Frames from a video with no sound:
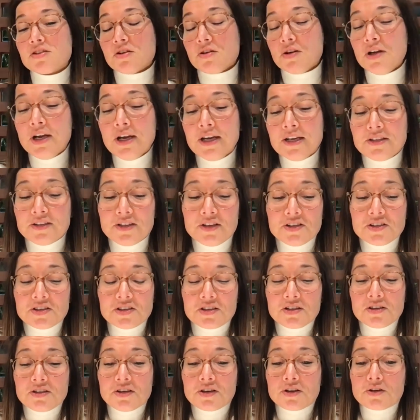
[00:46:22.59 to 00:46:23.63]
So
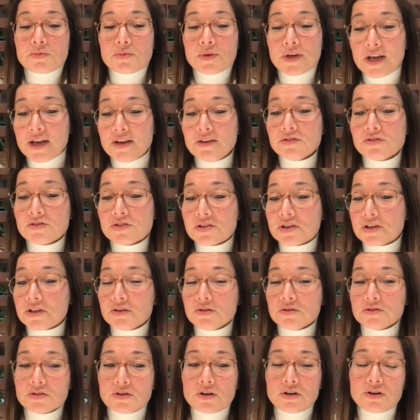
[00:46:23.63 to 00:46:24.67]
this, the creative
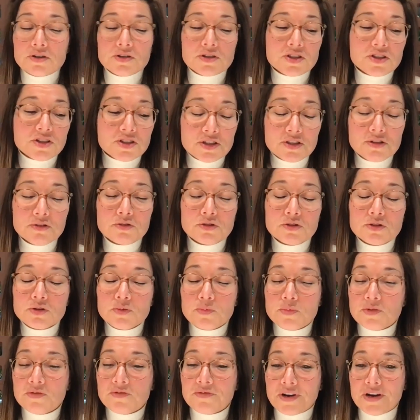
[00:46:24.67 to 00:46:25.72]
skills are still
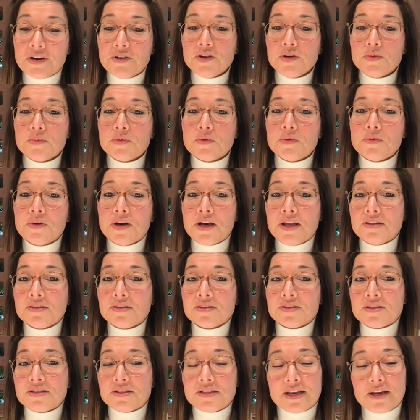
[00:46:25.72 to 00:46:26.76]
super valuable,
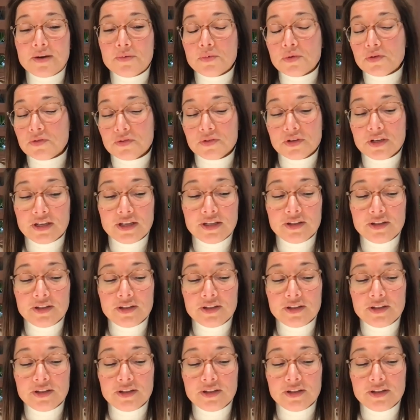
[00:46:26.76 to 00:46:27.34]
and they will,